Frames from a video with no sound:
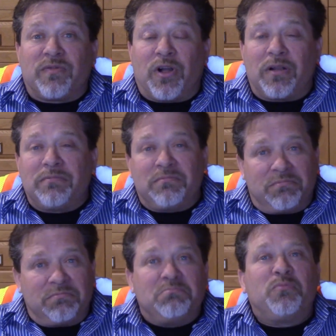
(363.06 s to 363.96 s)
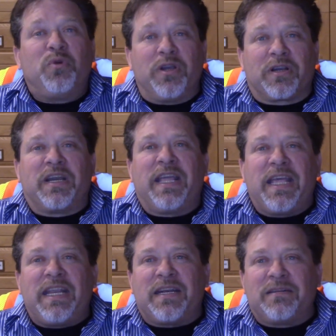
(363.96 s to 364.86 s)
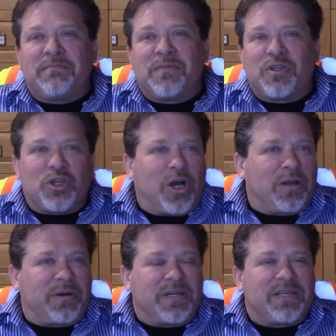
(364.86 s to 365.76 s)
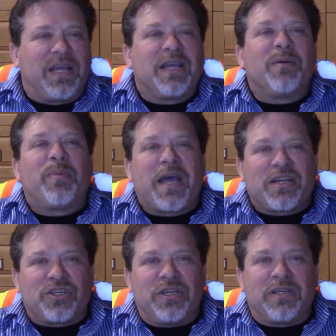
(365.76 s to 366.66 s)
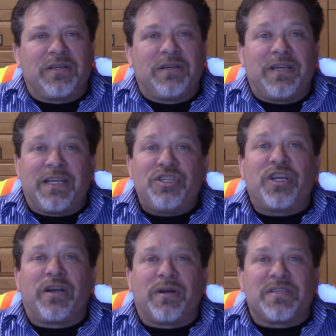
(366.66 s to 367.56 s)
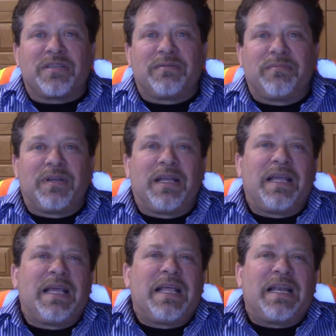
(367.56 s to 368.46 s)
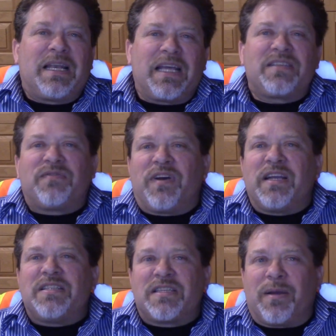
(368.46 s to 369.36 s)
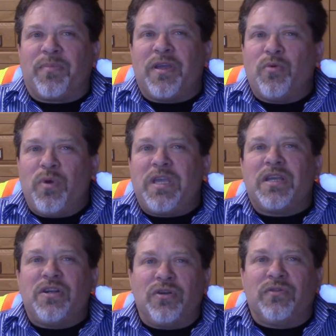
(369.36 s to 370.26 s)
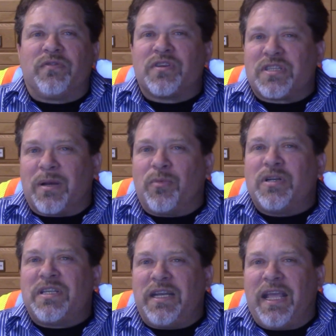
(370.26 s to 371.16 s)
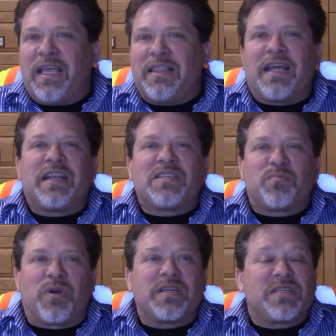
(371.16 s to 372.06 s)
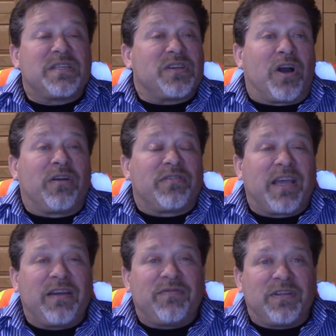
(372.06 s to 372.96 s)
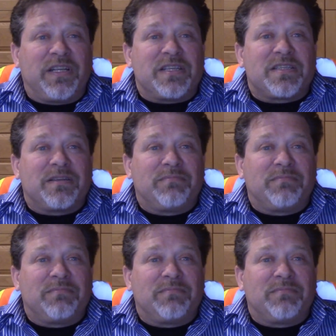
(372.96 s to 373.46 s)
of all, we are Canadian, tolerant, compassionate, and generous. Let's find something we can do for someone today that expresses our thankfulness.